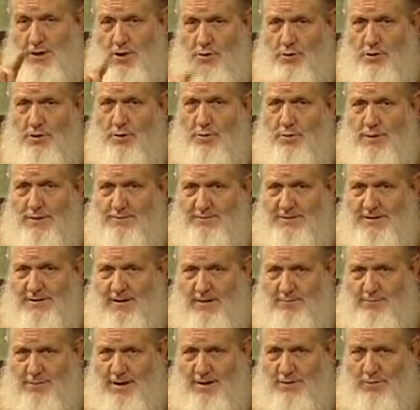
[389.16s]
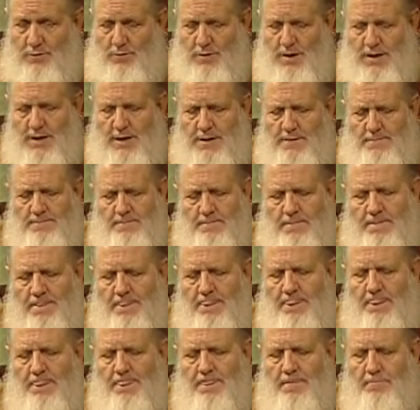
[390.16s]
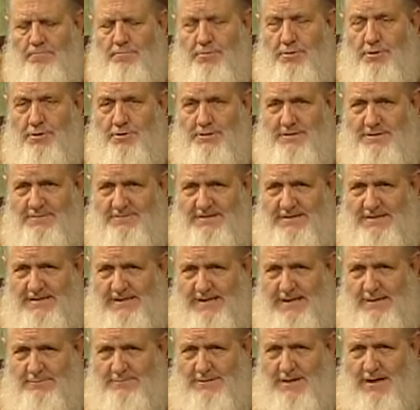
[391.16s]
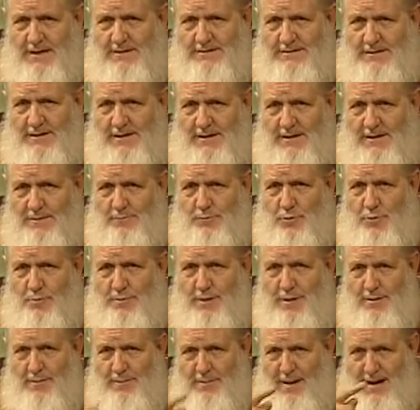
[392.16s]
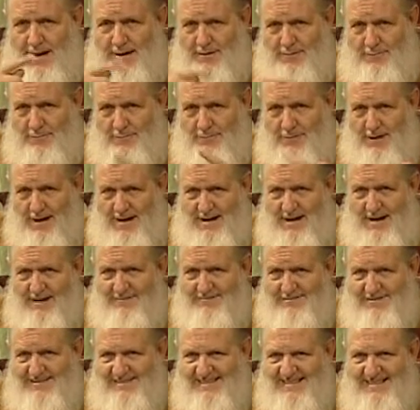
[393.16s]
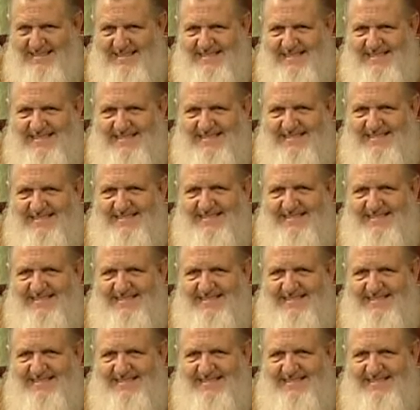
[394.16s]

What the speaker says: a note of the website, by the way, beautiesofislam.com. We'll be back right after this.